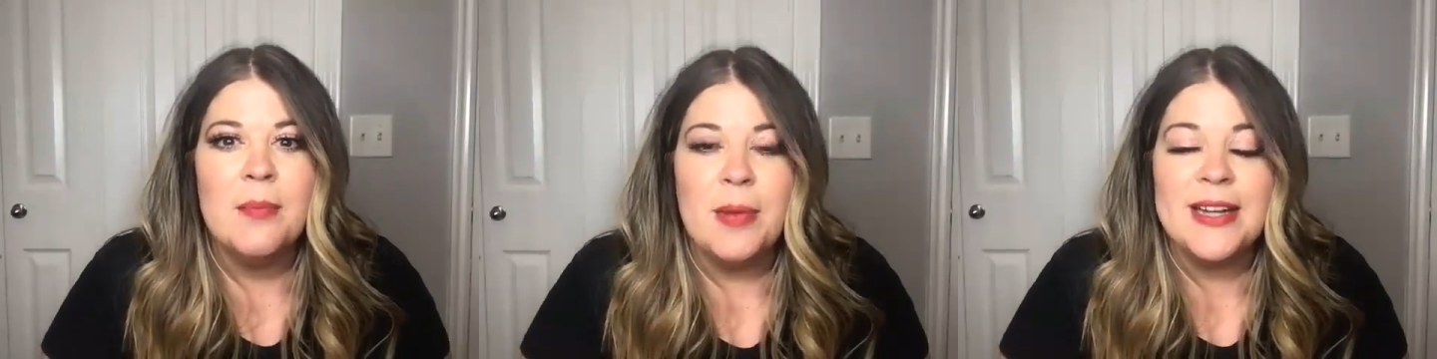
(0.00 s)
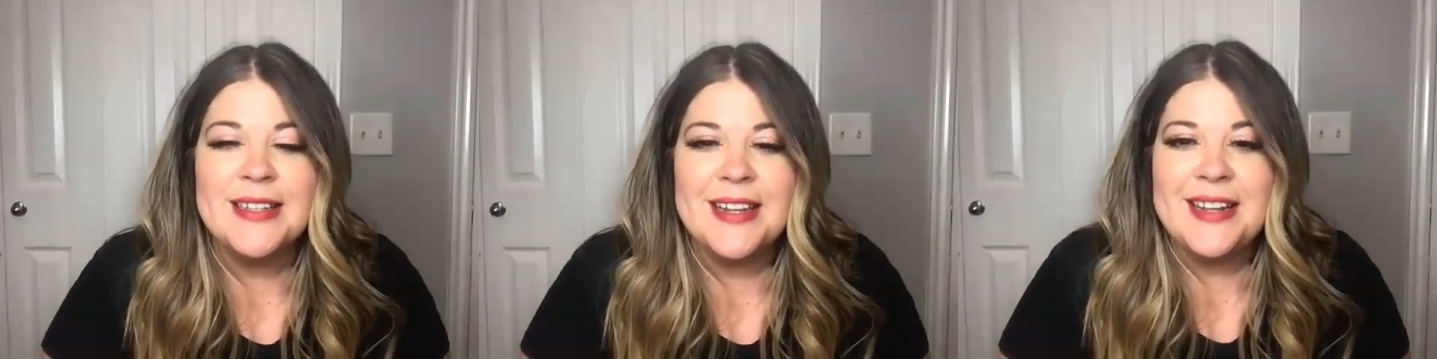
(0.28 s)

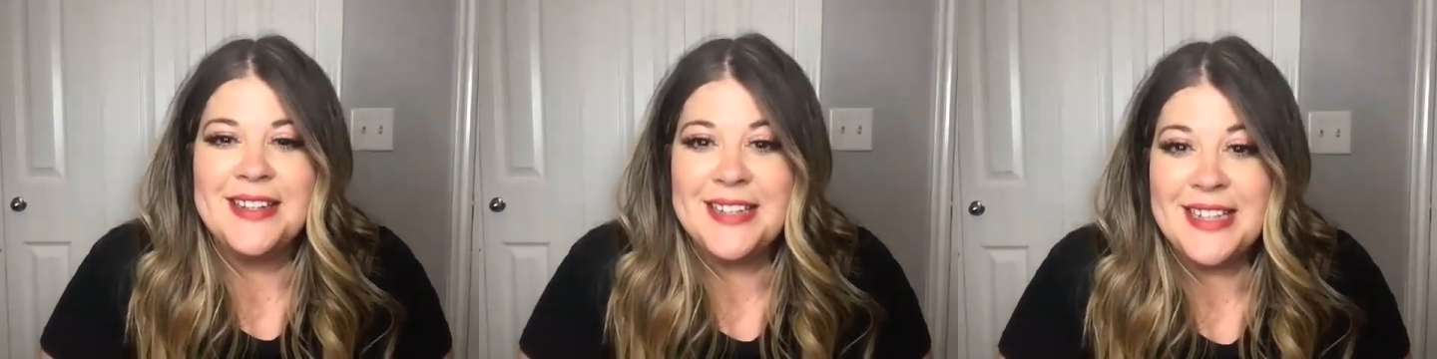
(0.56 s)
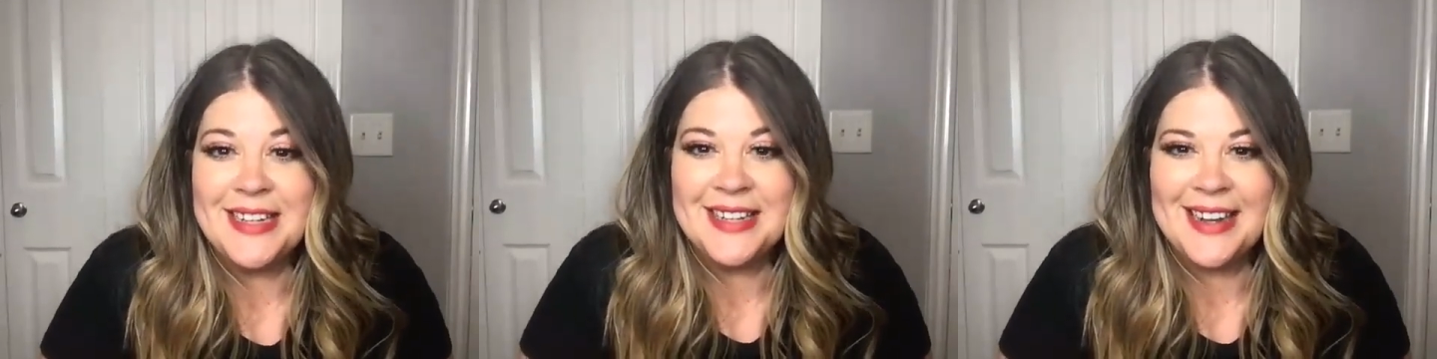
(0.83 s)
But it
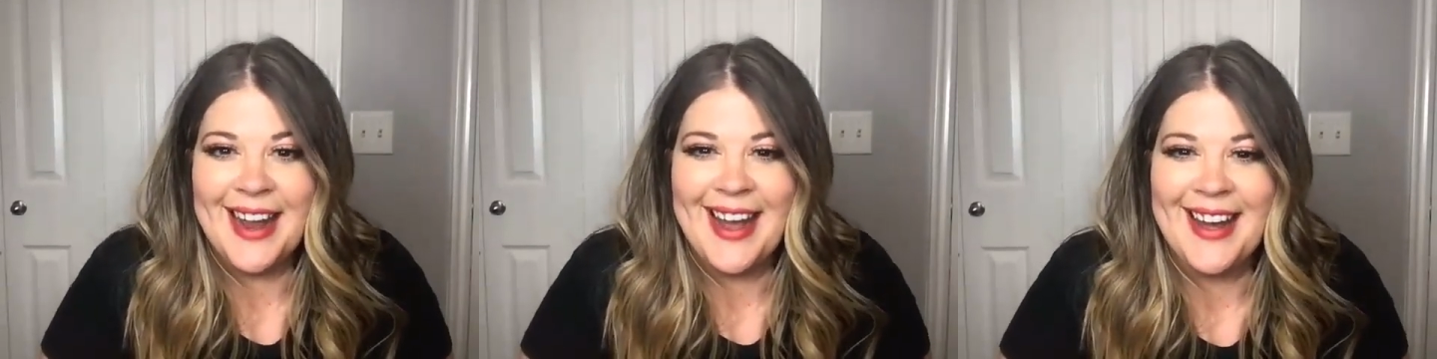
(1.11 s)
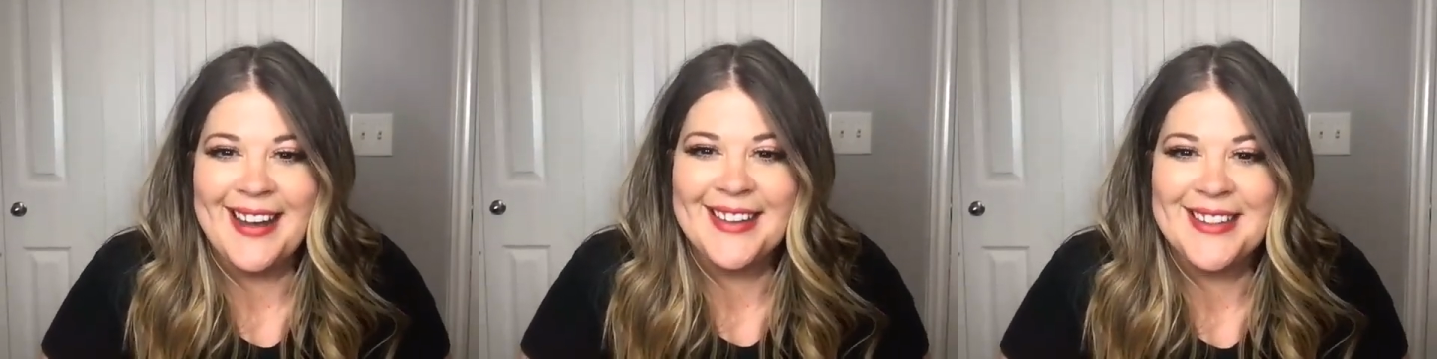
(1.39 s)
did,
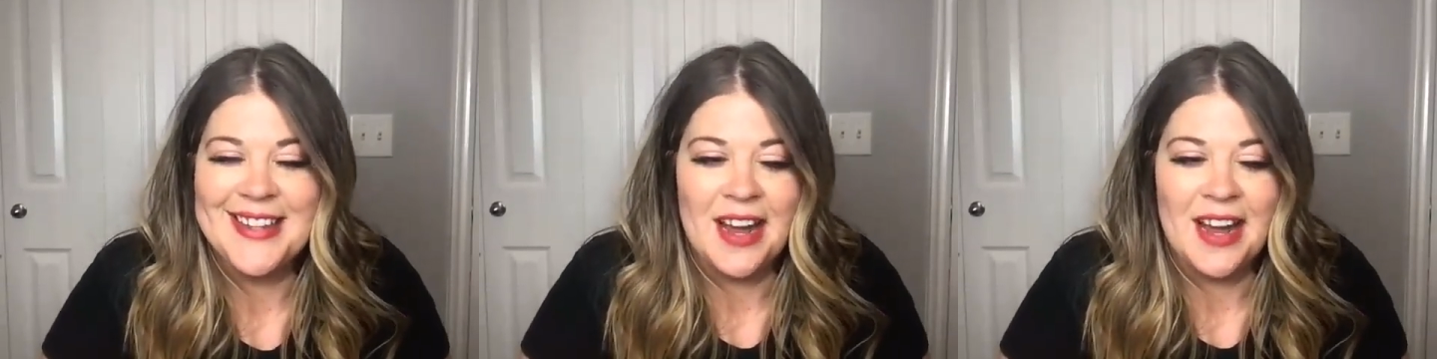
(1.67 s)
and